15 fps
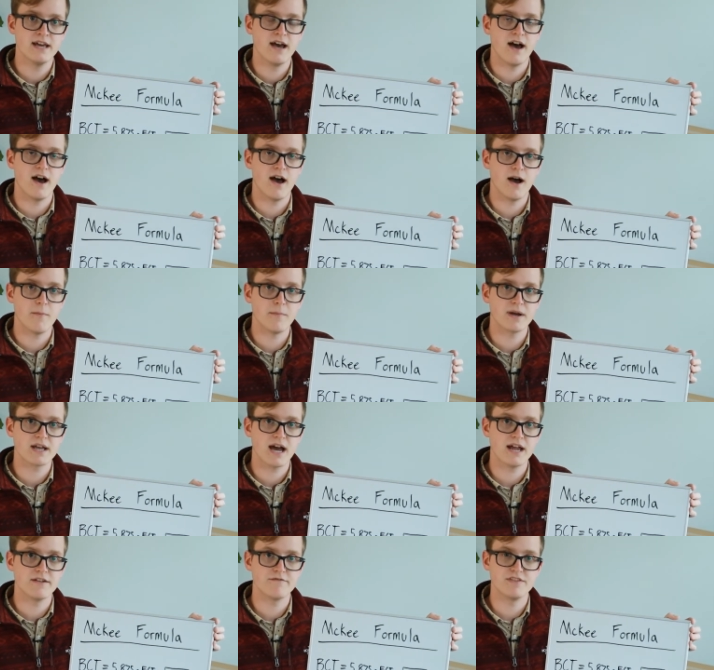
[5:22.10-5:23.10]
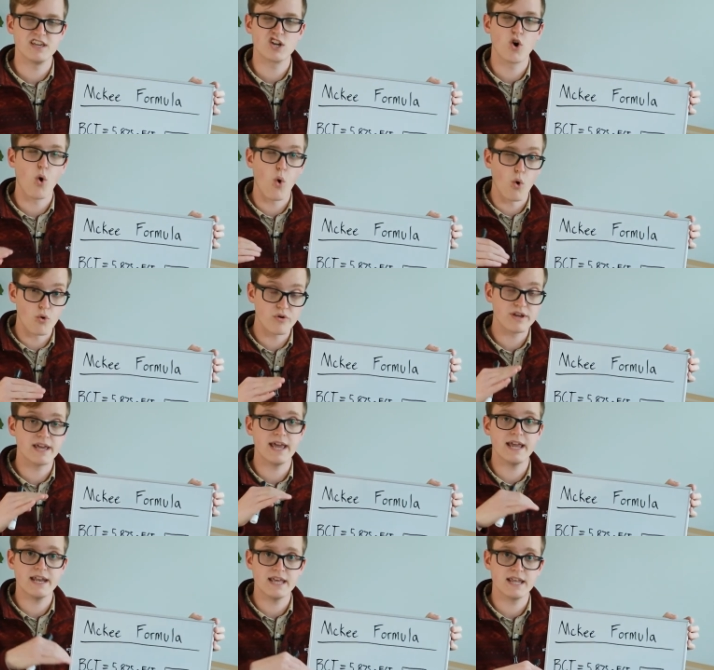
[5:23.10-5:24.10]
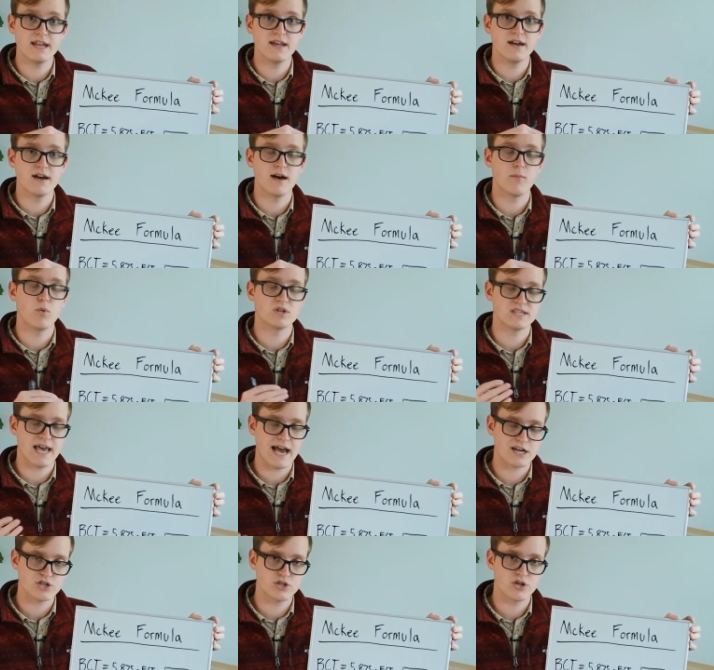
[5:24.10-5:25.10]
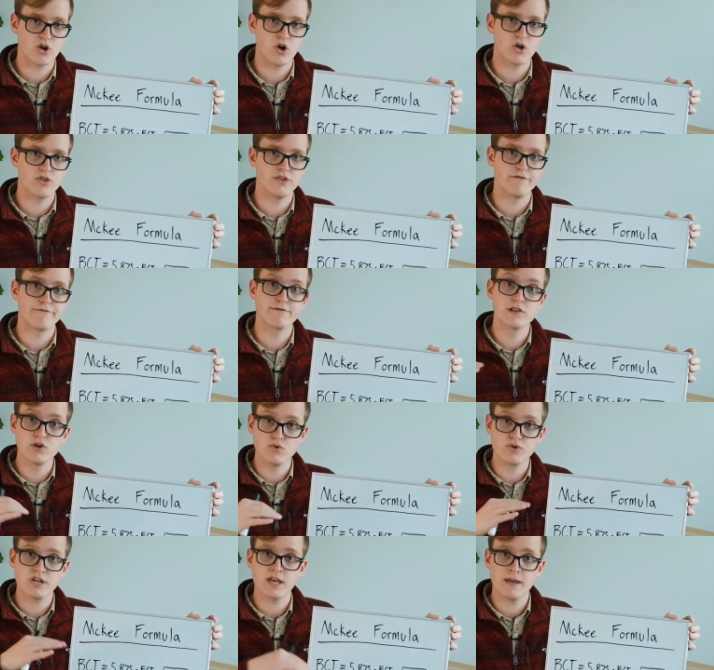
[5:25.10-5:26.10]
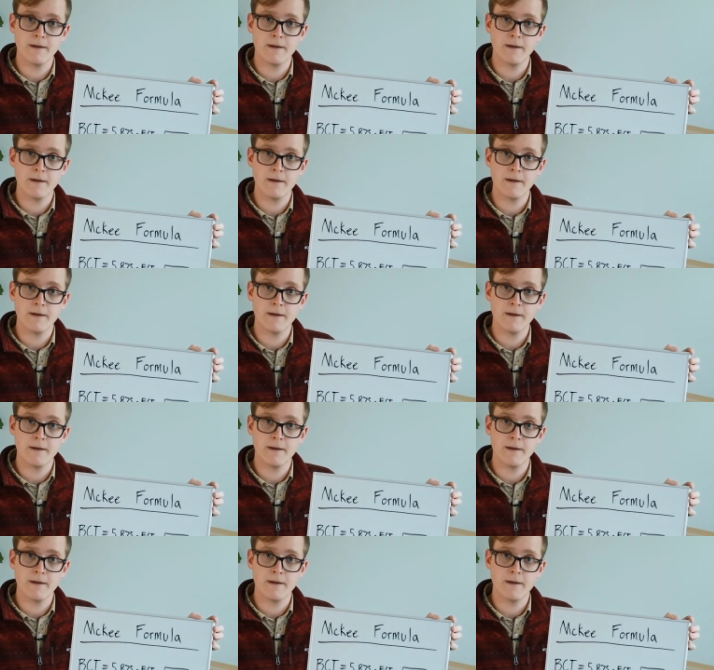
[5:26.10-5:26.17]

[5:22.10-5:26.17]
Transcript: um, kind of the corrugated, um, what's actually called the flute.